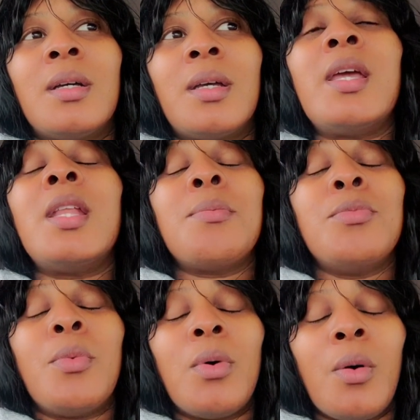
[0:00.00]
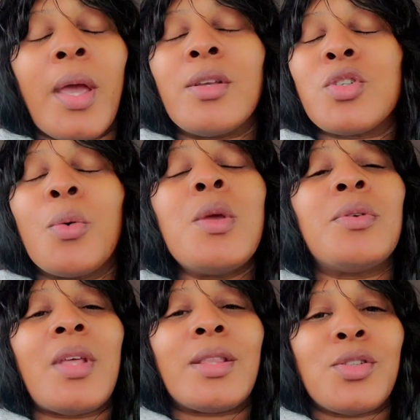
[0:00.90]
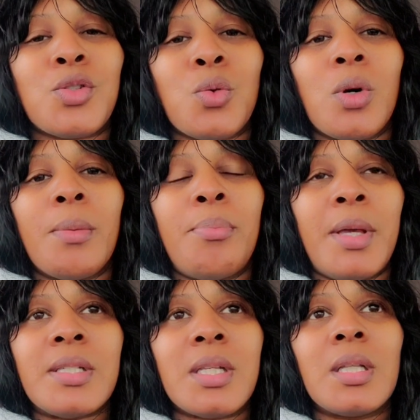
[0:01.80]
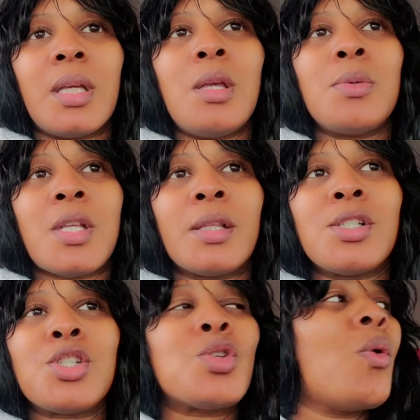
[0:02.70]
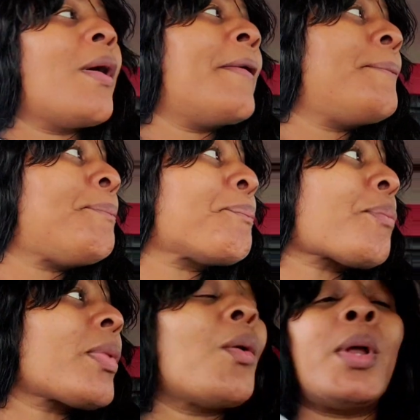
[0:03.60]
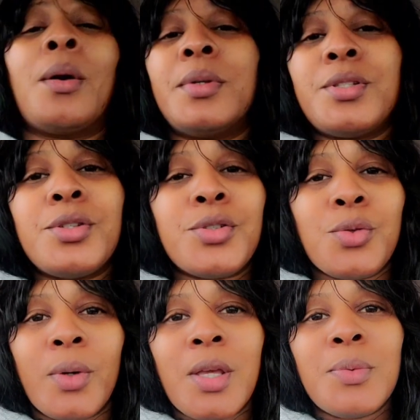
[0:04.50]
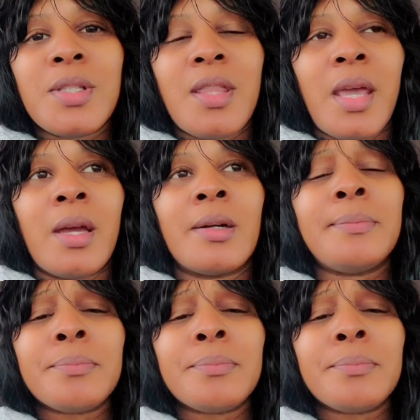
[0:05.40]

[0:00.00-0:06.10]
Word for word: it, okay, so he was at the store, basically. He was at the store. When I went to the store, he was there.